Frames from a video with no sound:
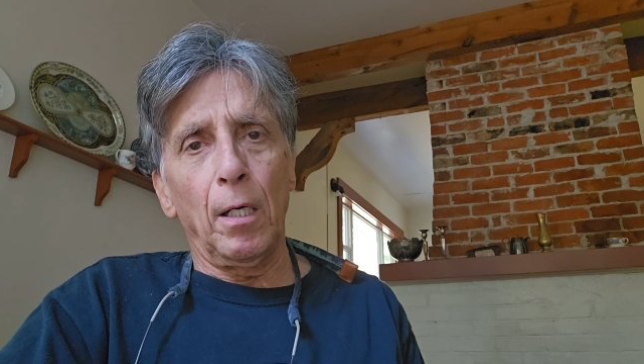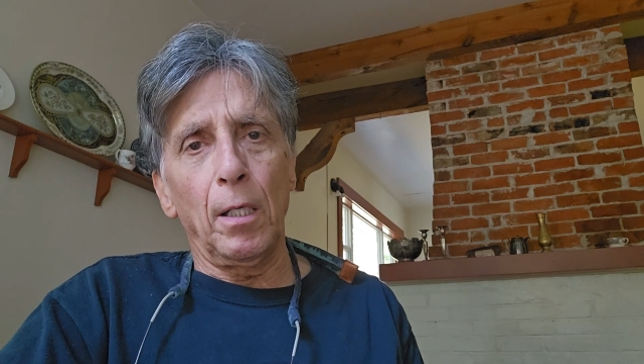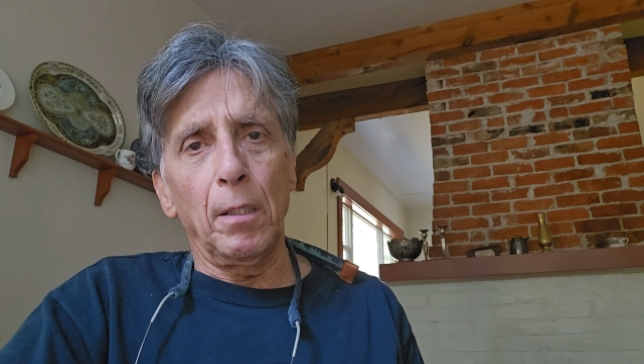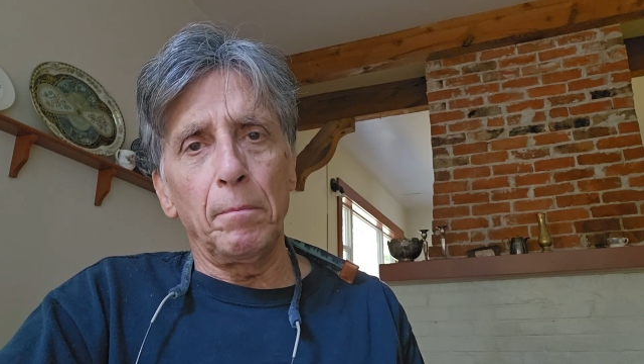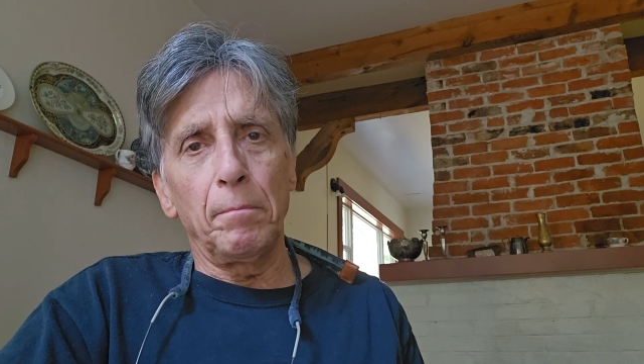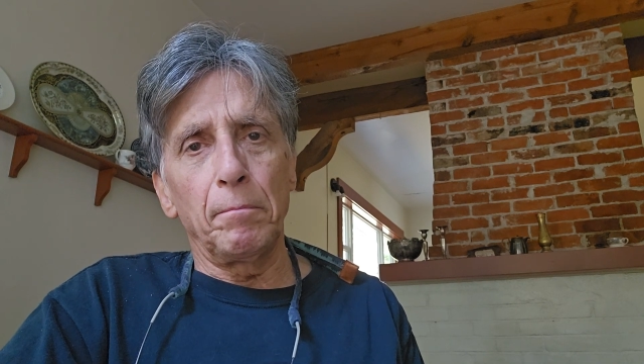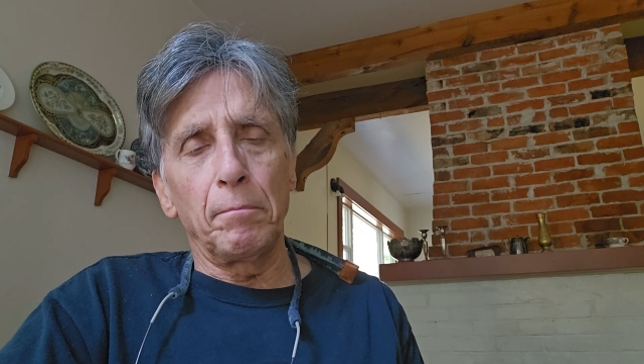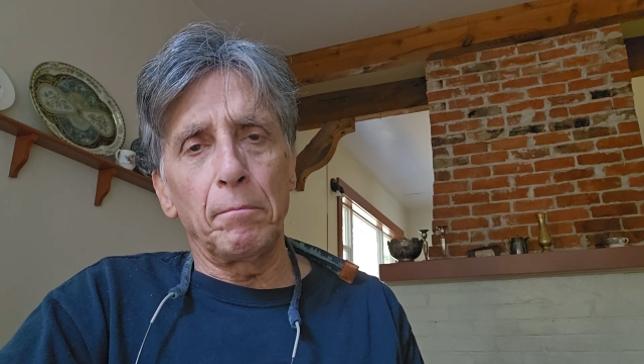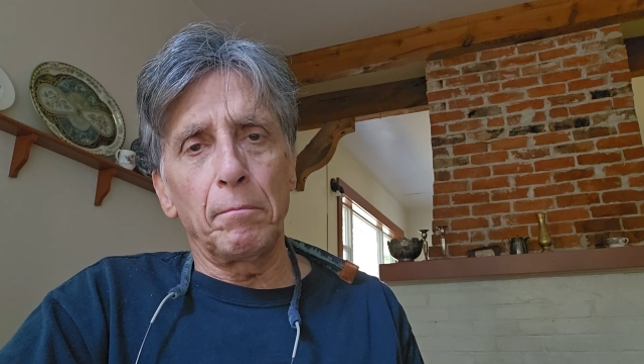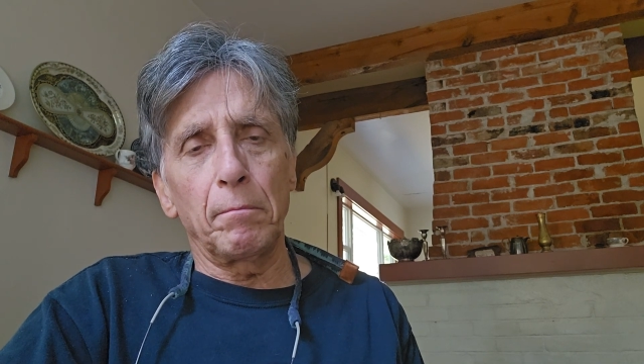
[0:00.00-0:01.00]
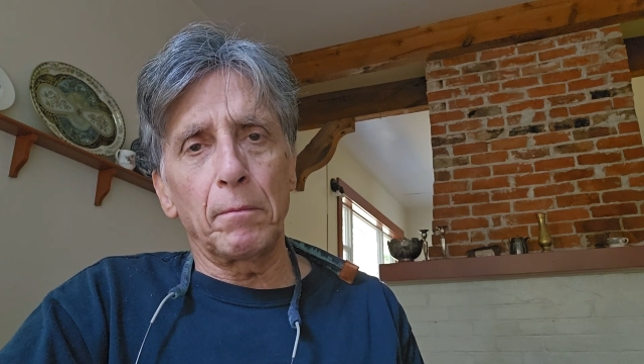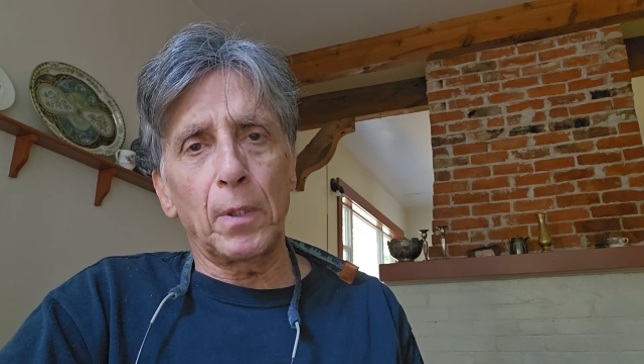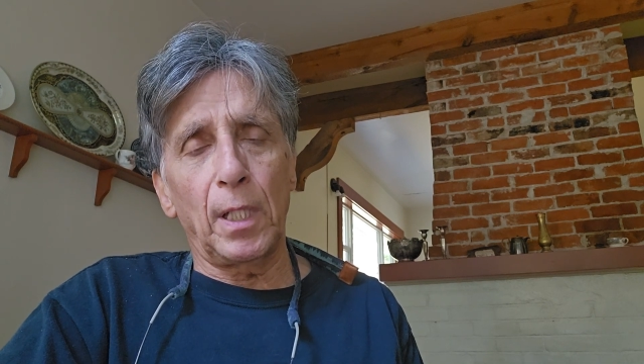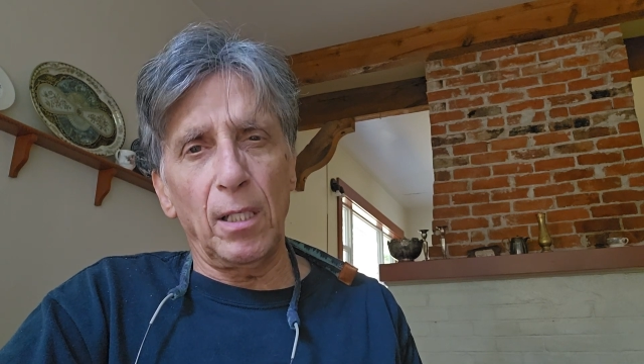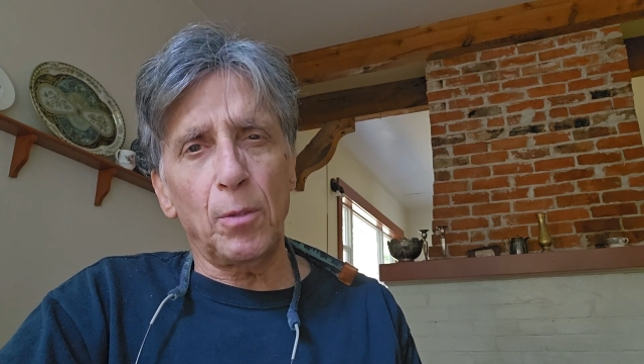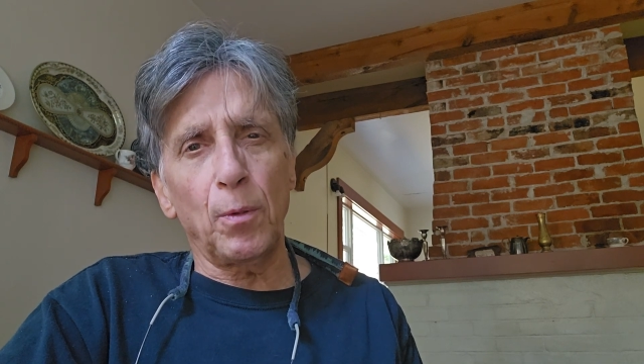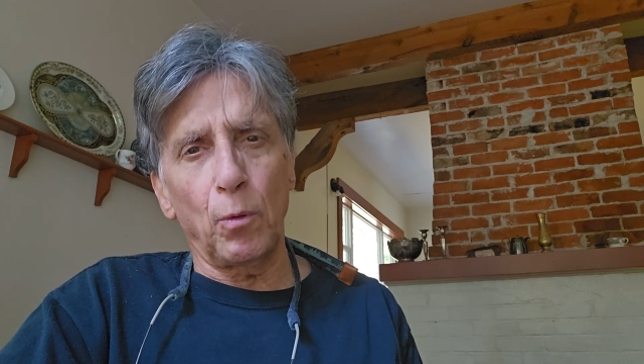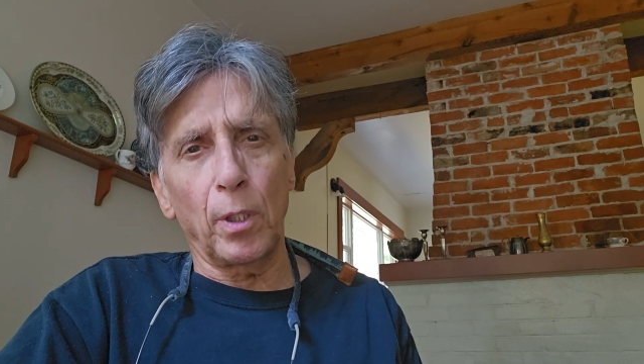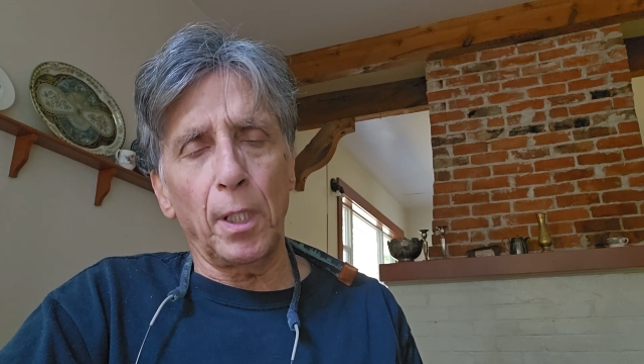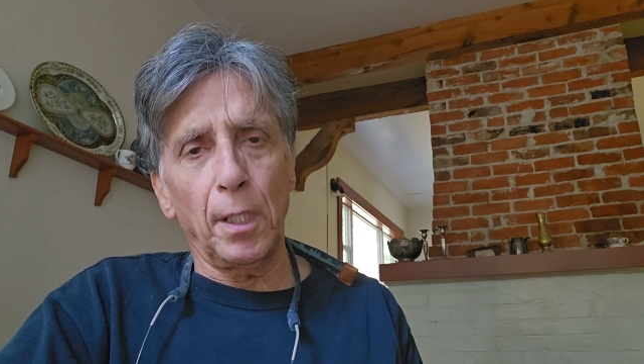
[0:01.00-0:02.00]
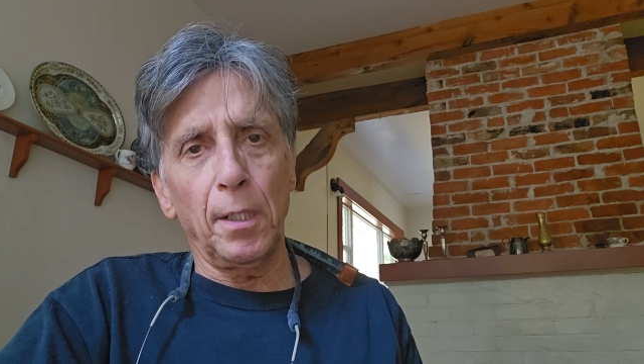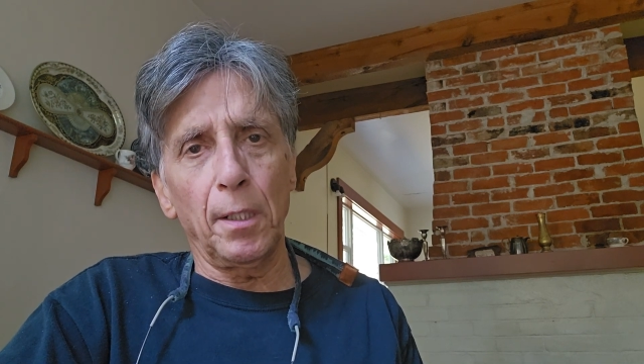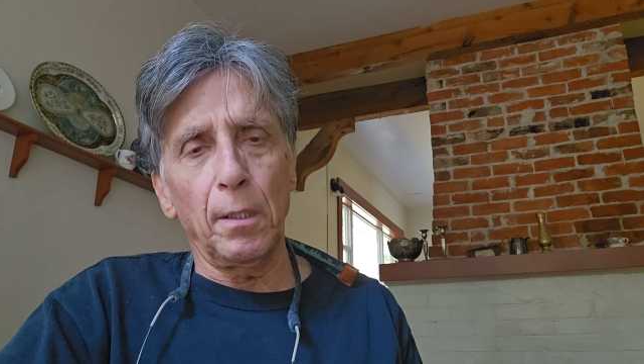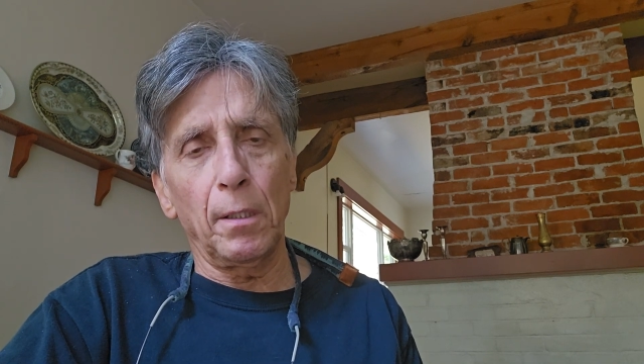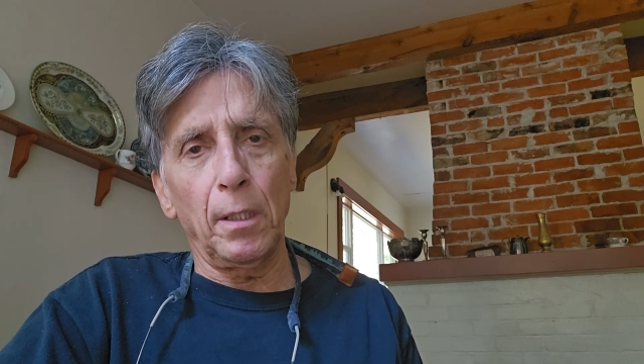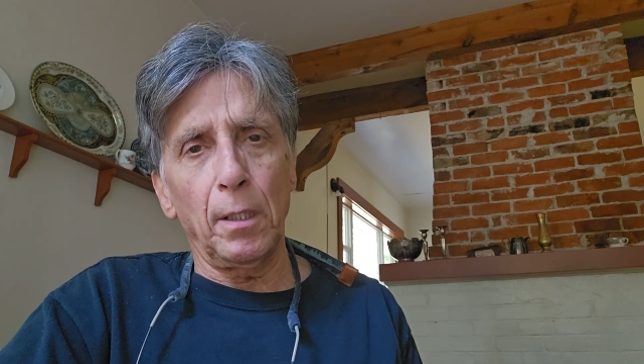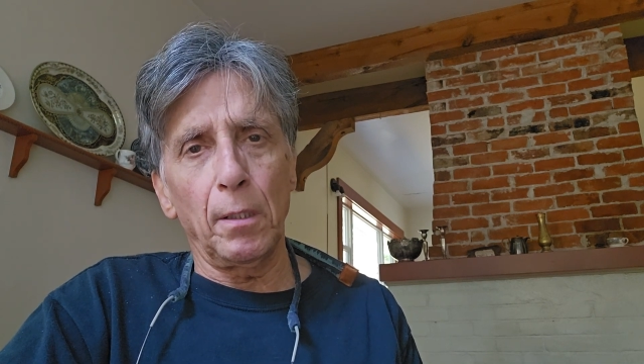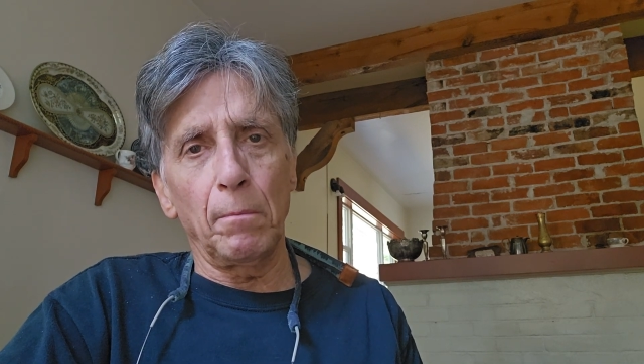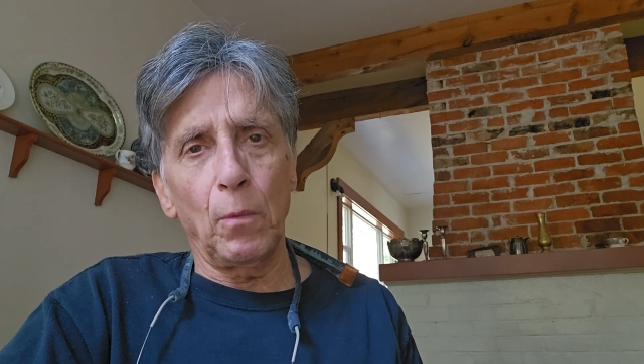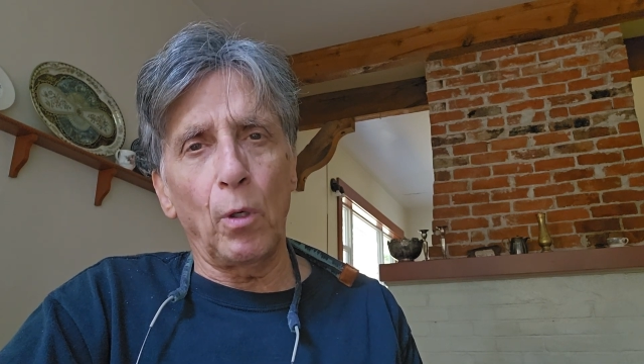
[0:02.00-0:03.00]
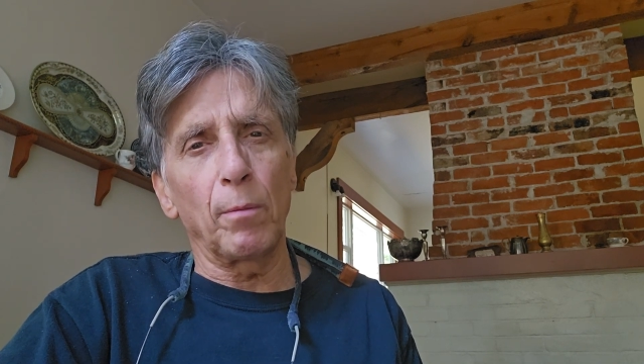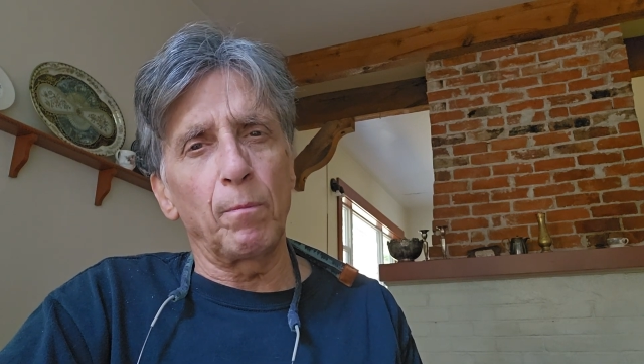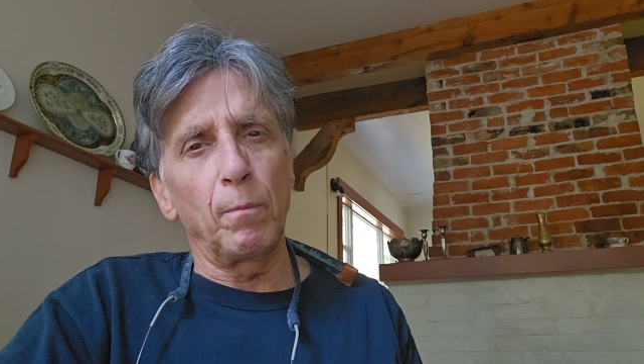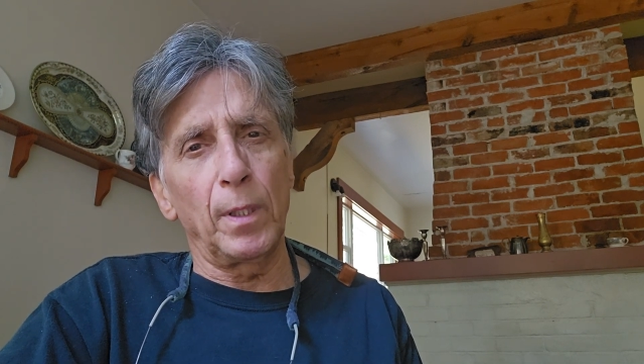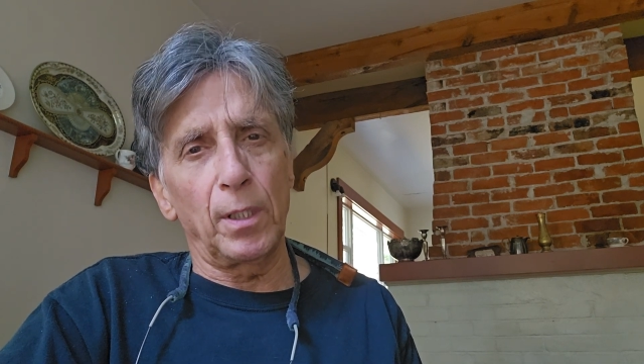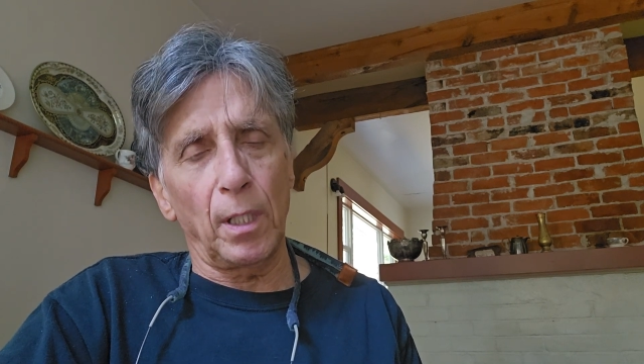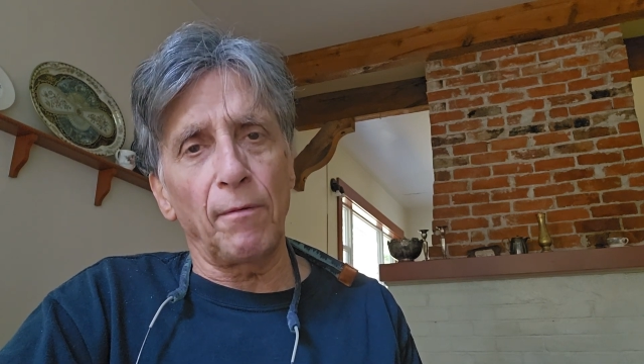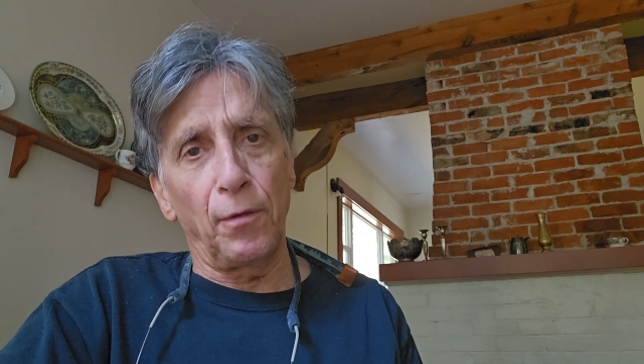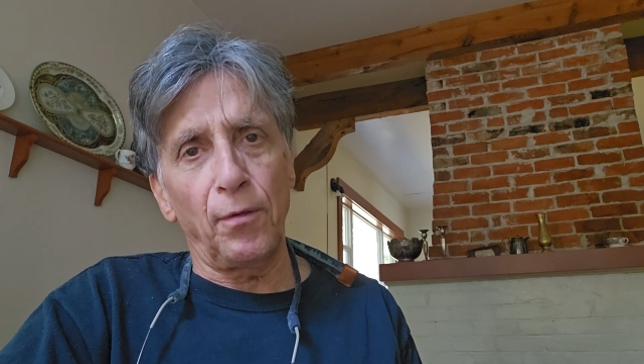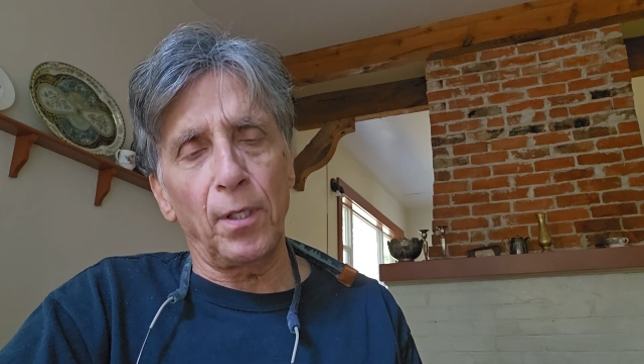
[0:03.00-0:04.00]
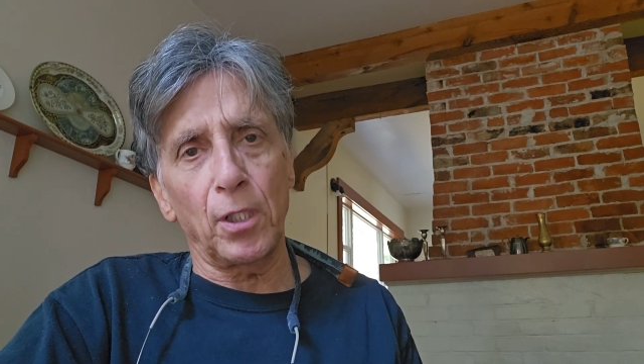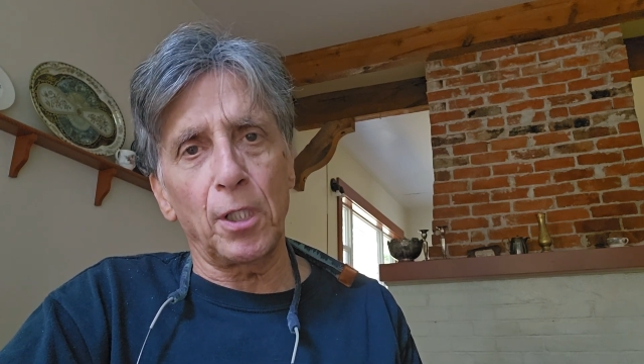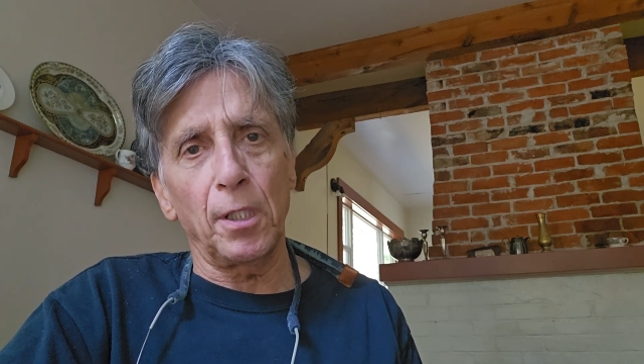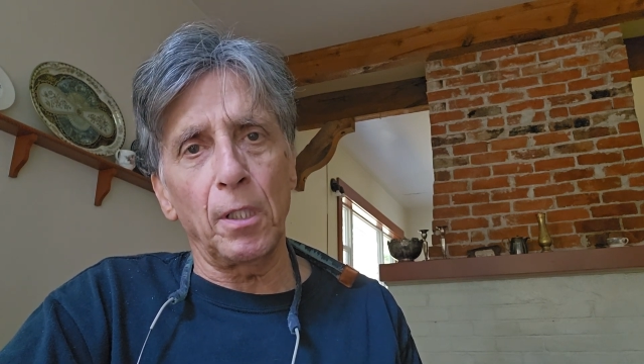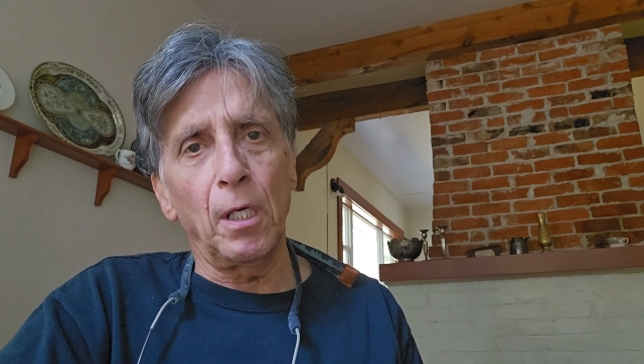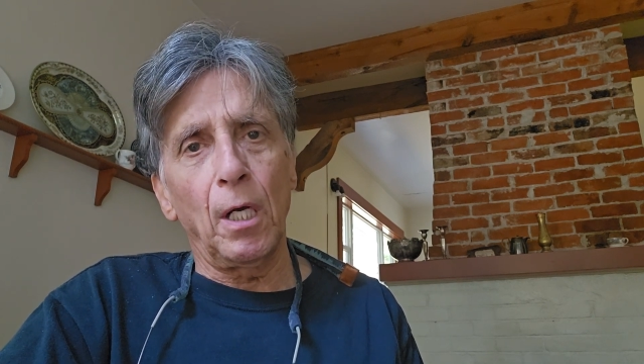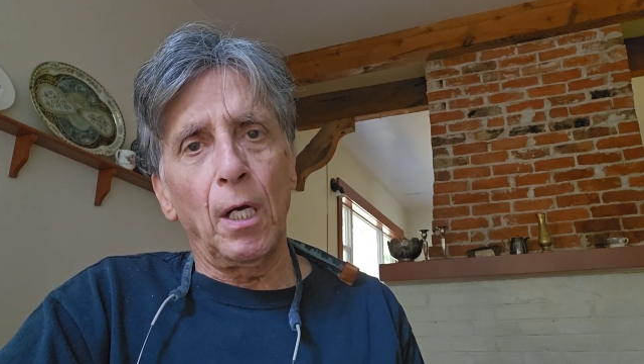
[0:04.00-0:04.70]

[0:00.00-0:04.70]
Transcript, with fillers: Um, Keith's been working here, uh, or he's done a few things here.